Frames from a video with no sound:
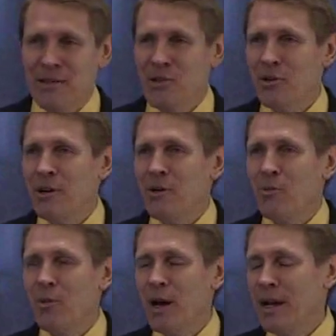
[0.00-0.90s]
So
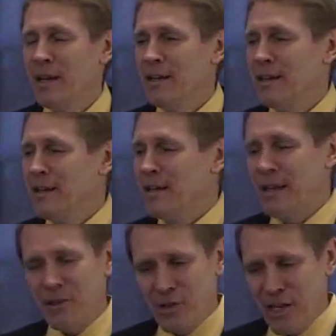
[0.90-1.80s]
why
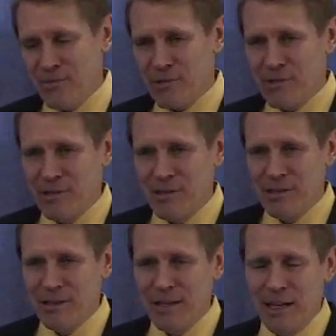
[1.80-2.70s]
King James?
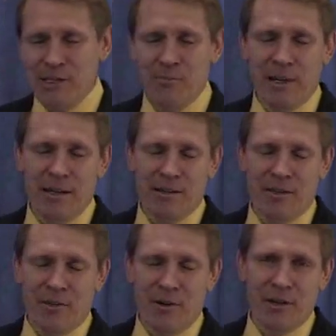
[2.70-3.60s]
It's been
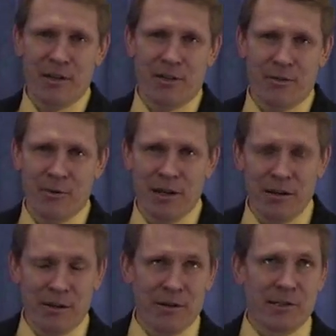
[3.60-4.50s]

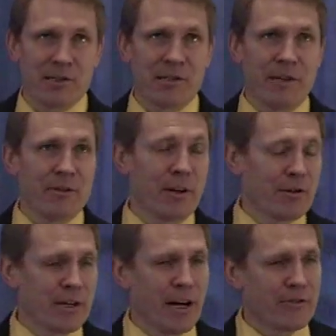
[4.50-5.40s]
37
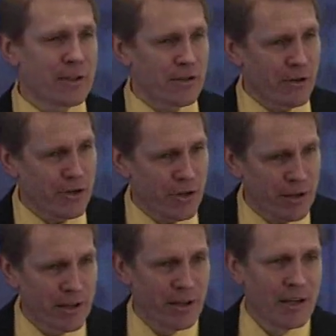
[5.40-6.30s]
years now as a
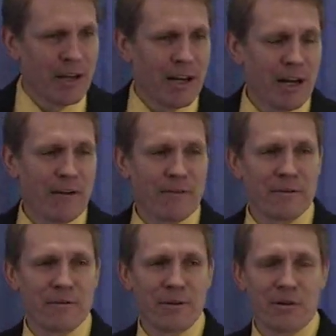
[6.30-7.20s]
Christian of
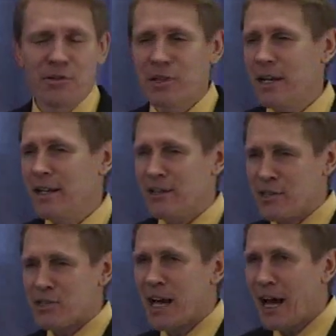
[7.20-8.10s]
studying
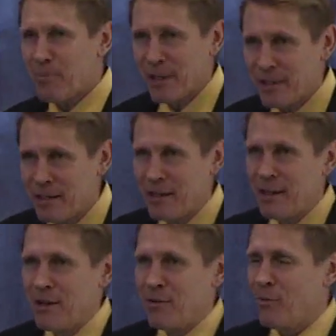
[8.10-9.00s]
this topic.
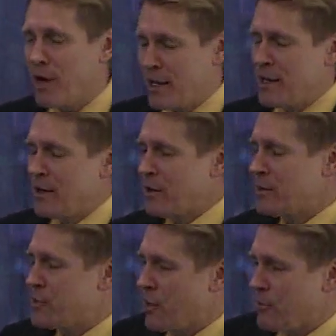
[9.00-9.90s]
Why? Look
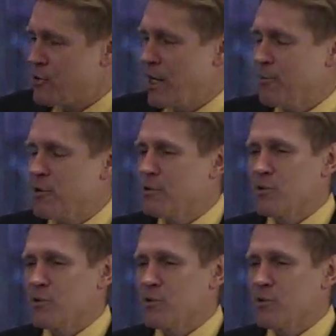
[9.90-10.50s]
at Psalms chapter